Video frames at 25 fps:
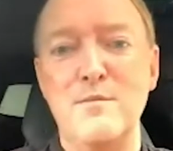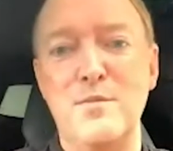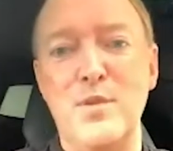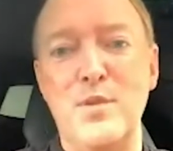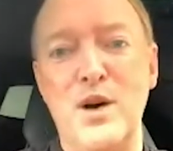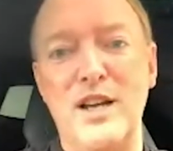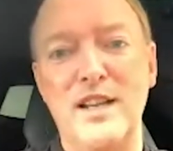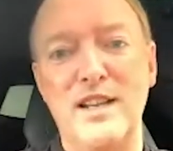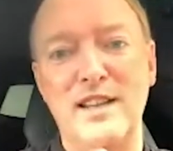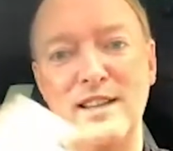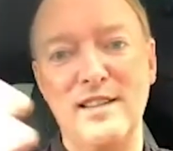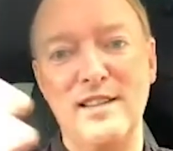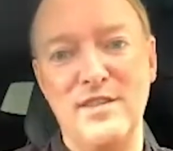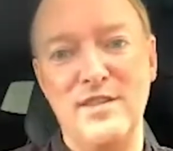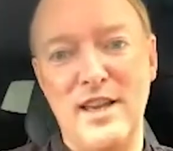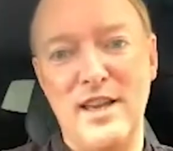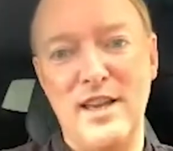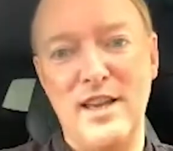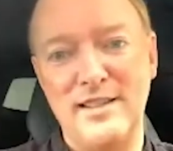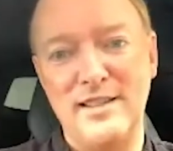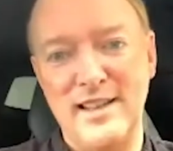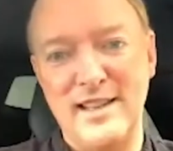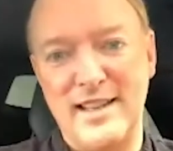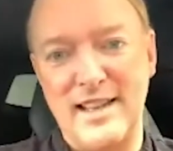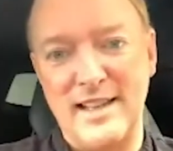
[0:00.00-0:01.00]
But
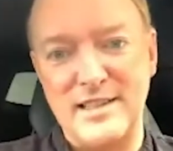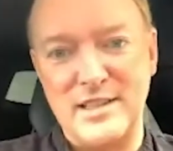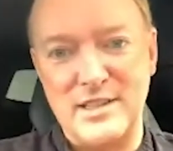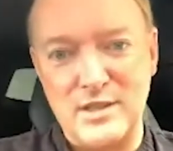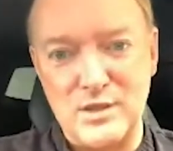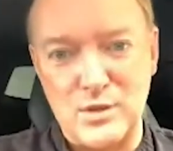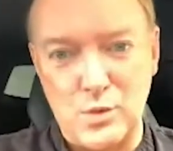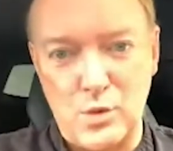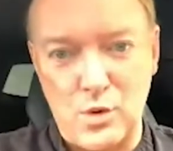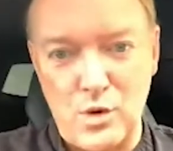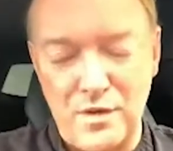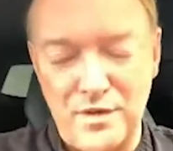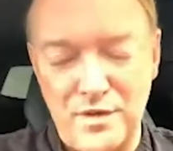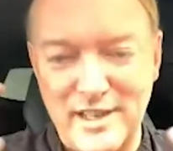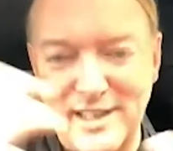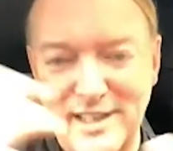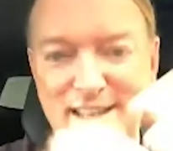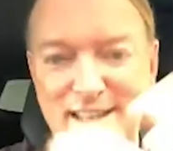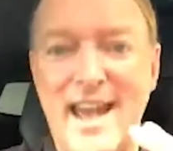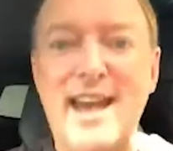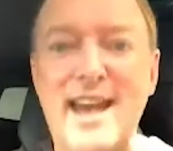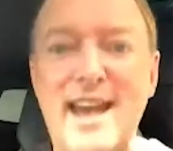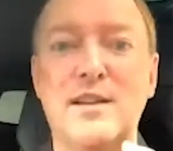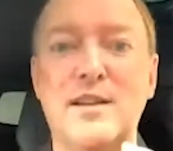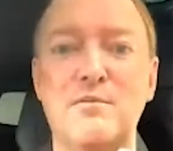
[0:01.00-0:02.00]
then it gets dwarfed
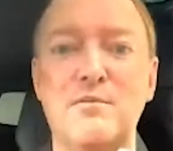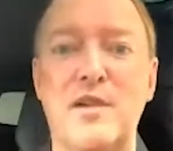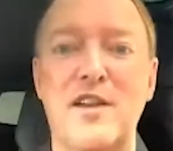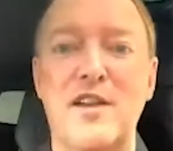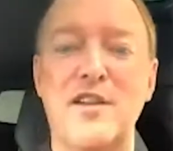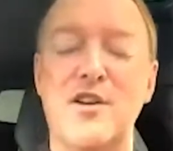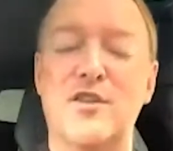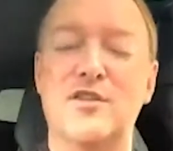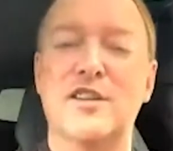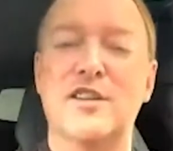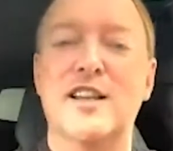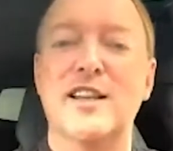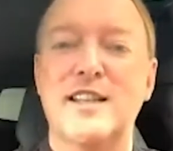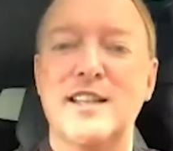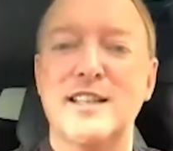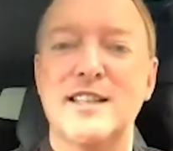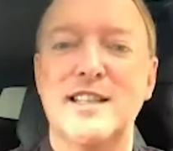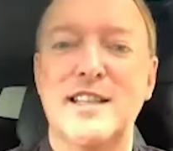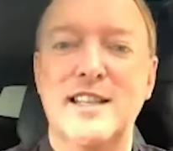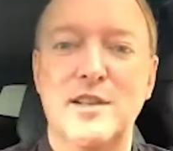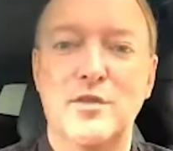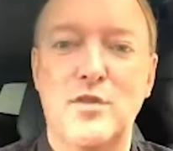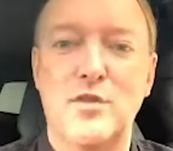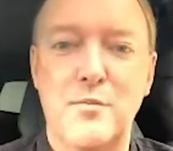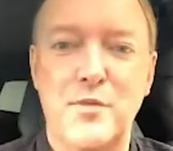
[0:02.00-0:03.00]
again by the online
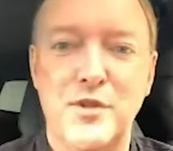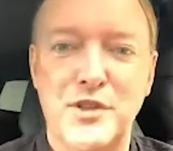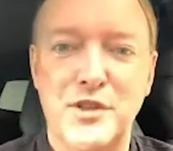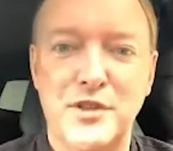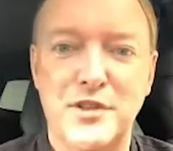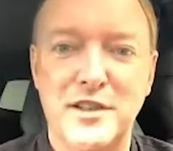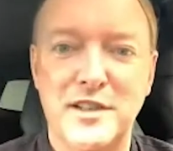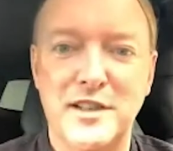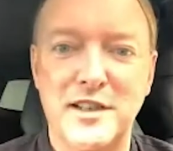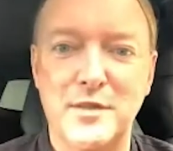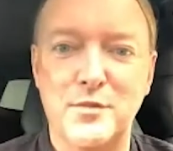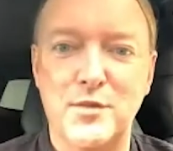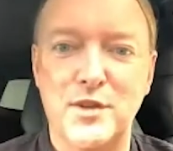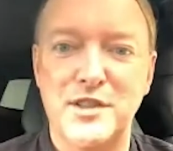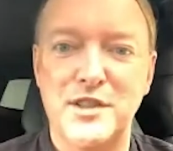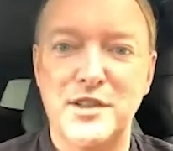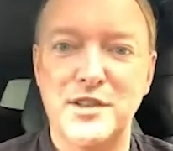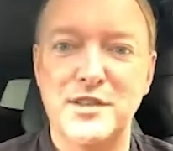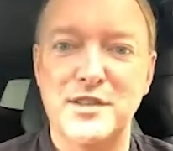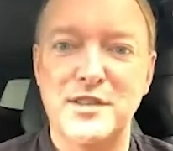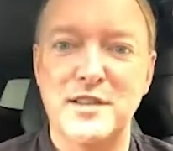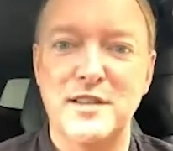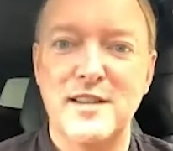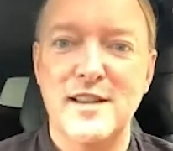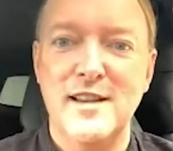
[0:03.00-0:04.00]
casino opportunity,
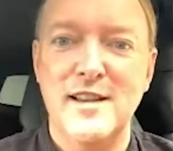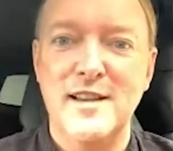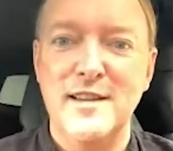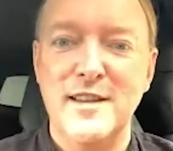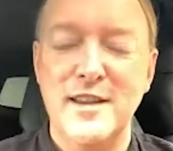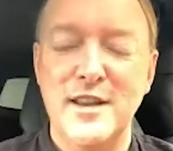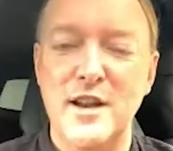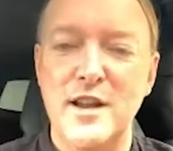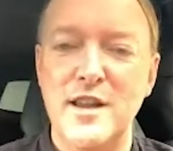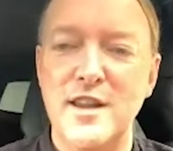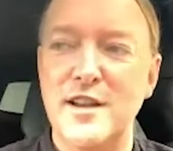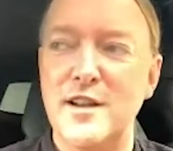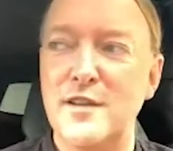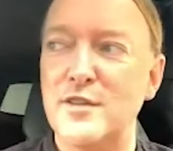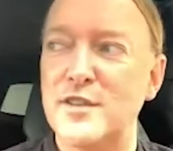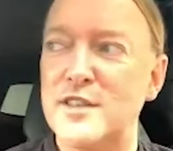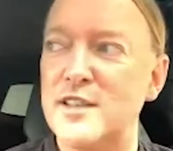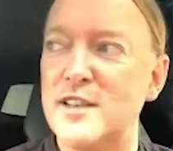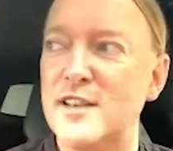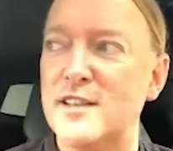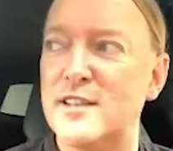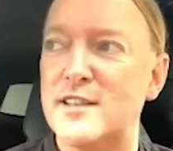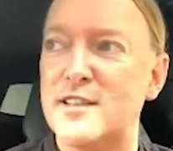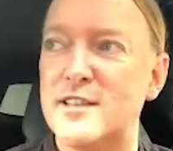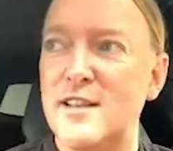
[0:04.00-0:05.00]
which is,
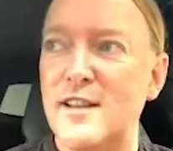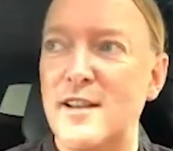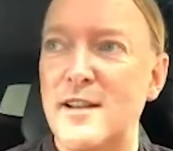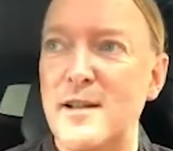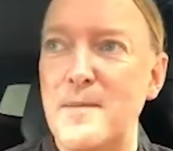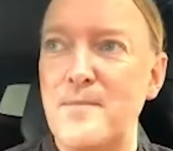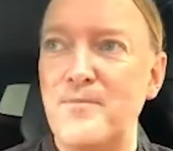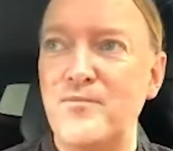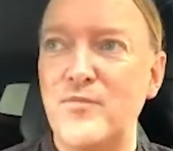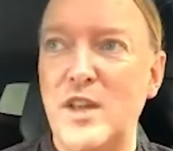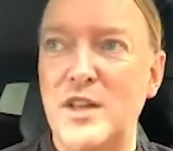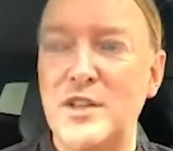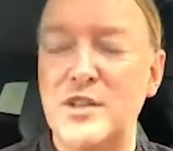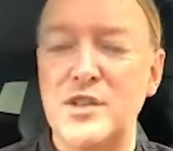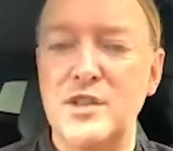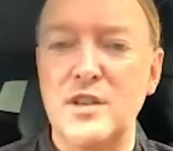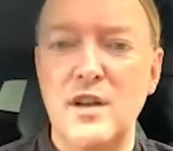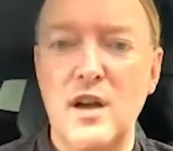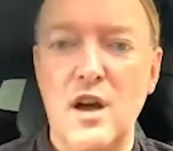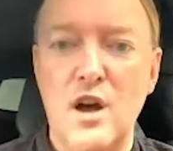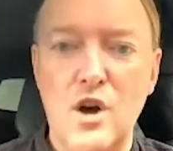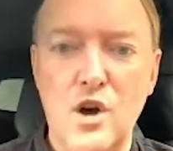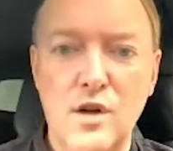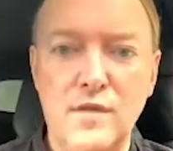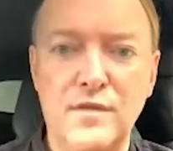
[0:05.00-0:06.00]
it's
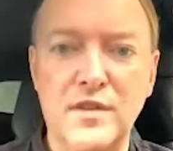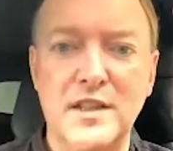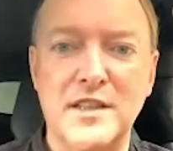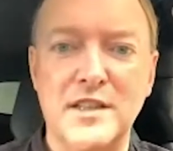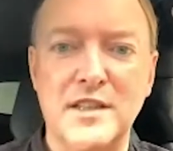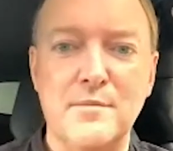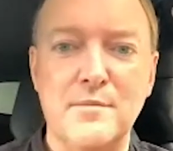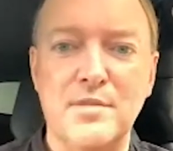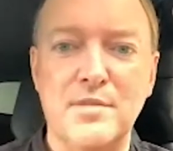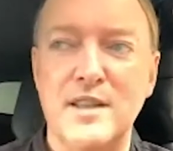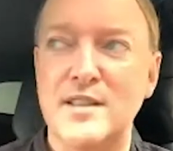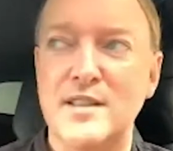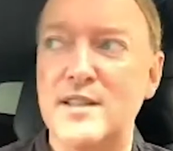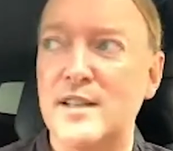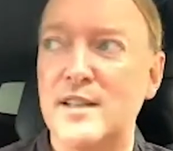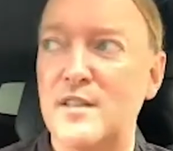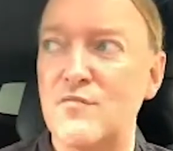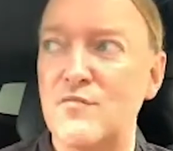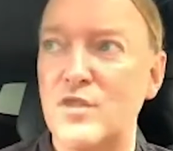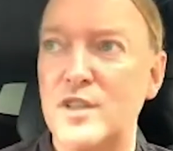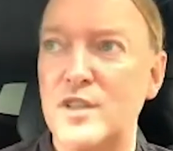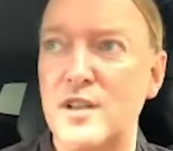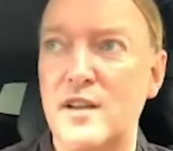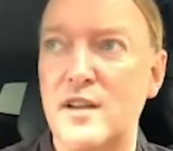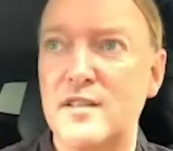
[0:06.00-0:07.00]
overly simplistic
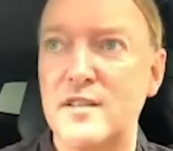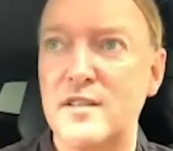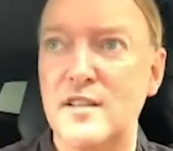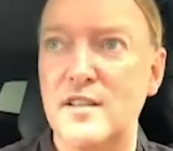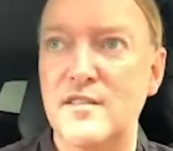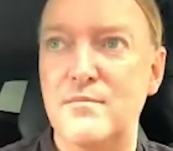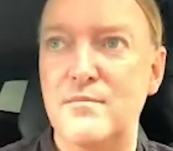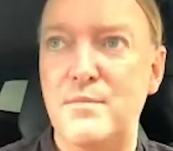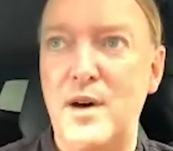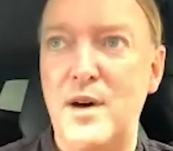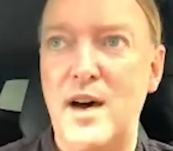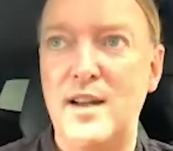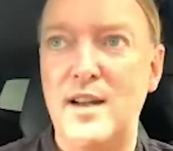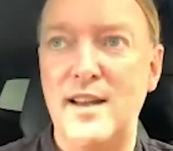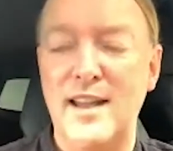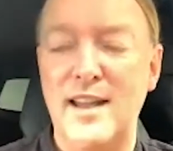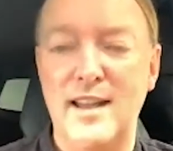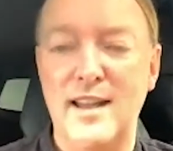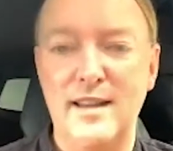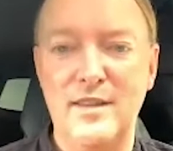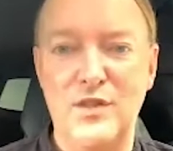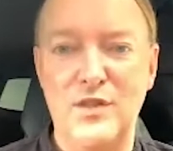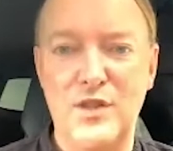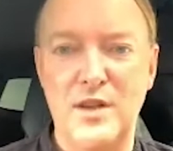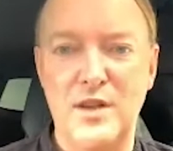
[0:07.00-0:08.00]
and reductive, but
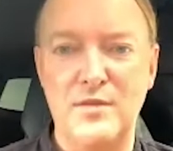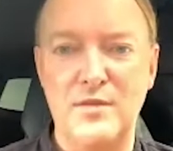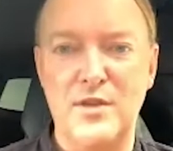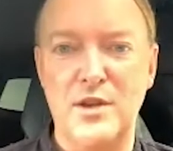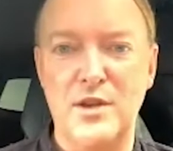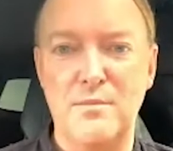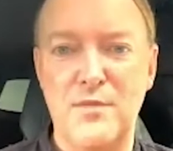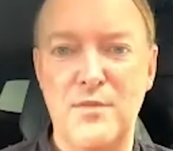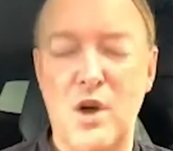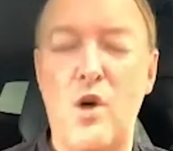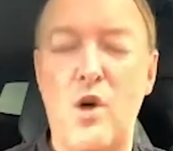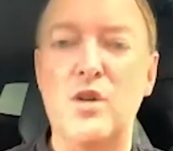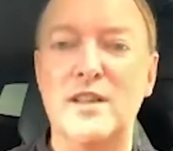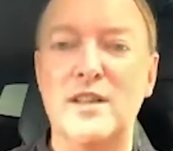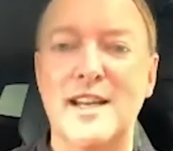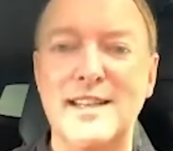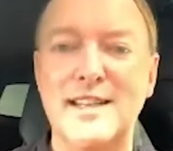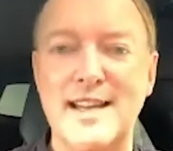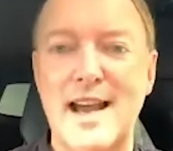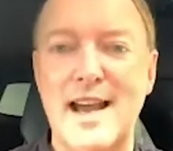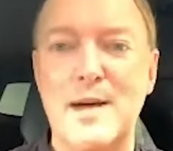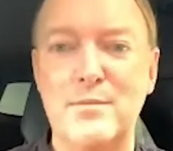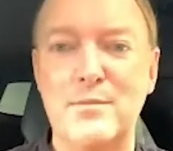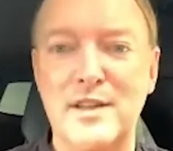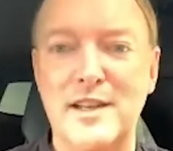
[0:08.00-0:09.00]
the online
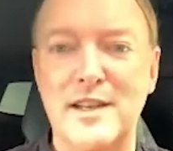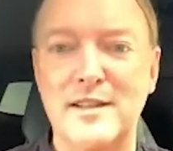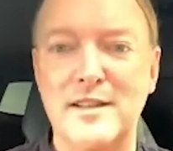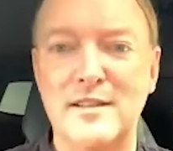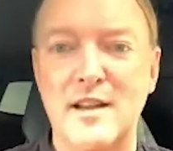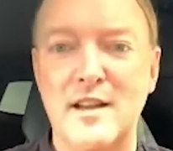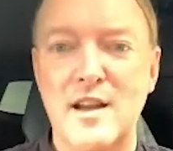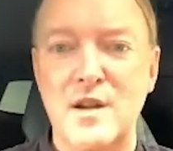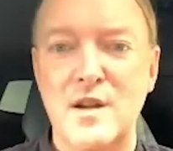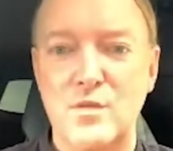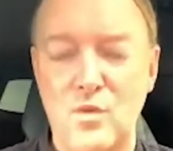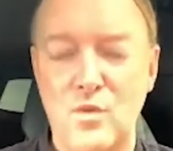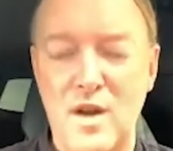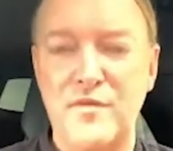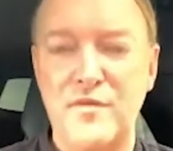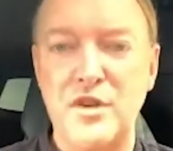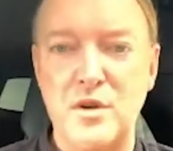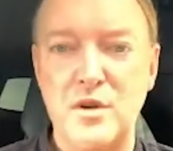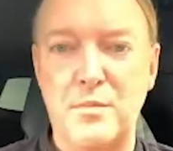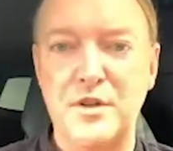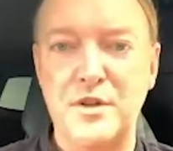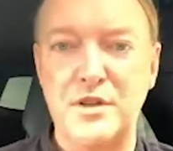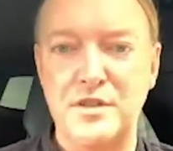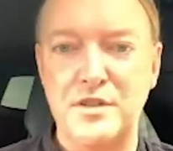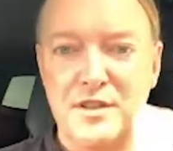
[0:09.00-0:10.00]
gambling revenue
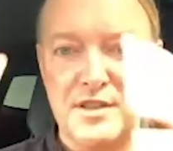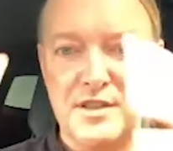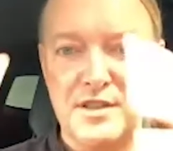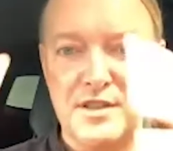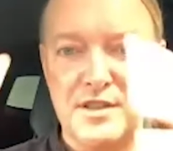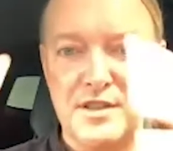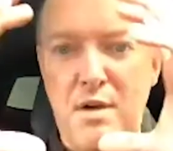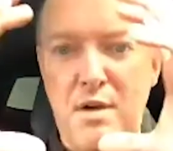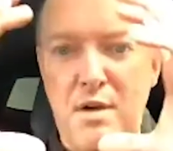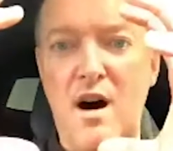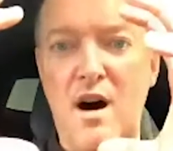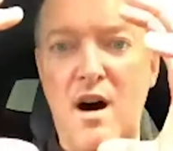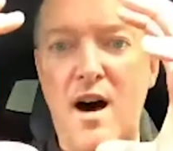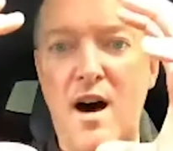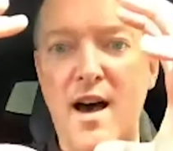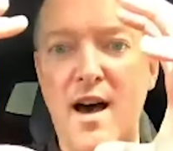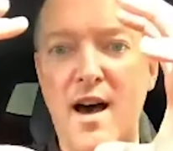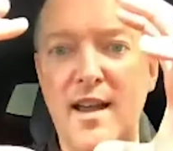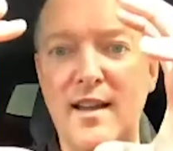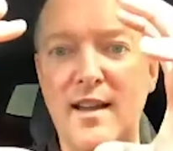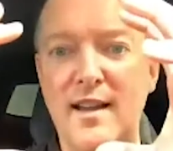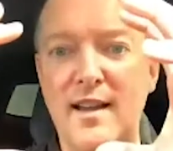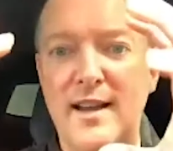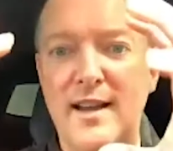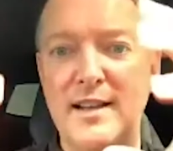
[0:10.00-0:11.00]
opportunity is a
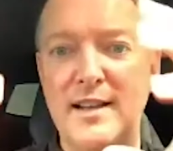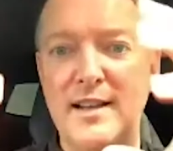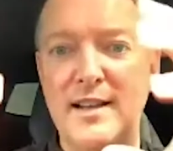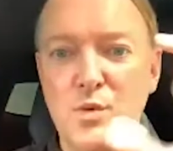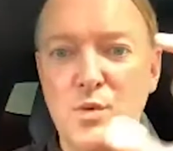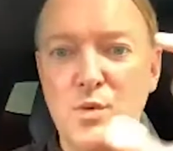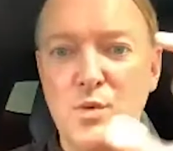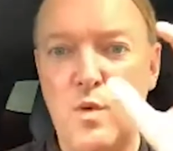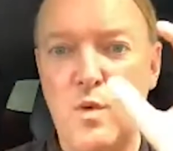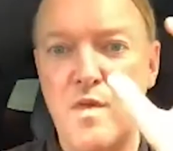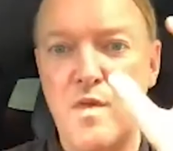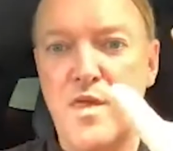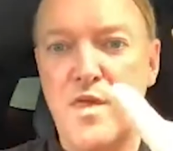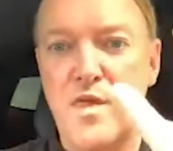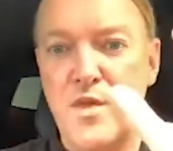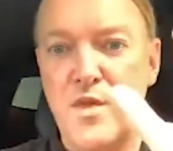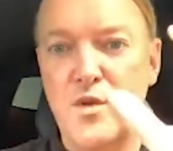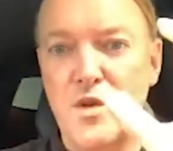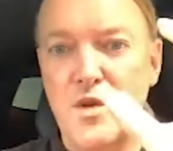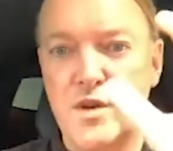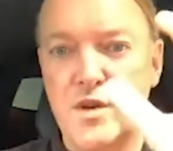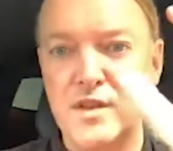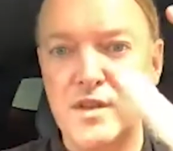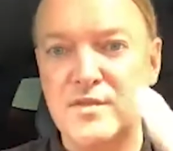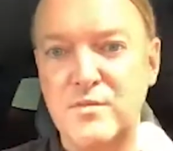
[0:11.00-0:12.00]
pie, and it's
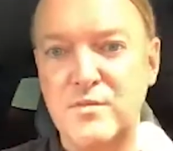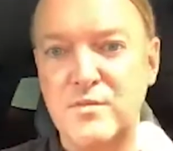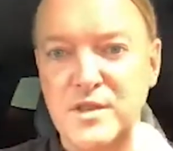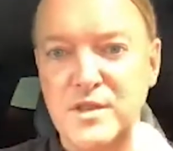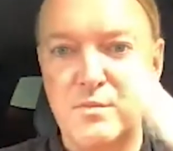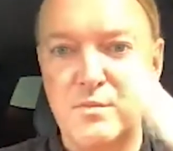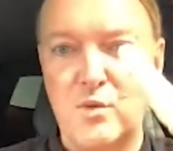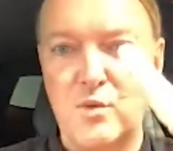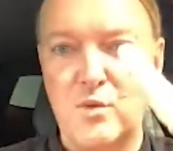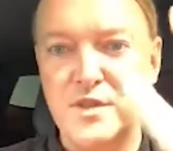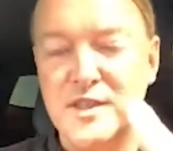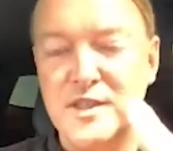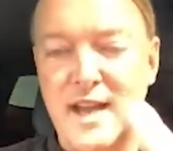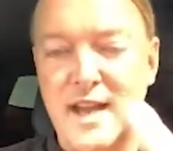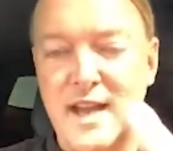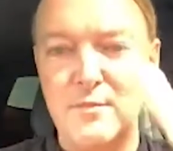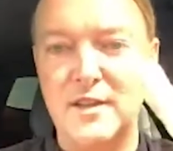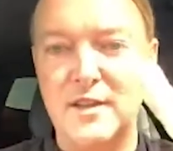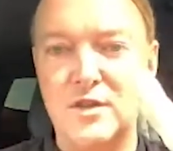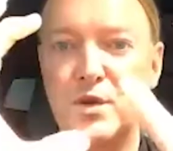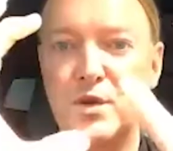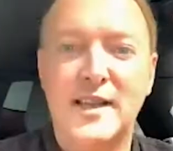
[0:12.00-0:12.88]
1/3 is from sports gambling.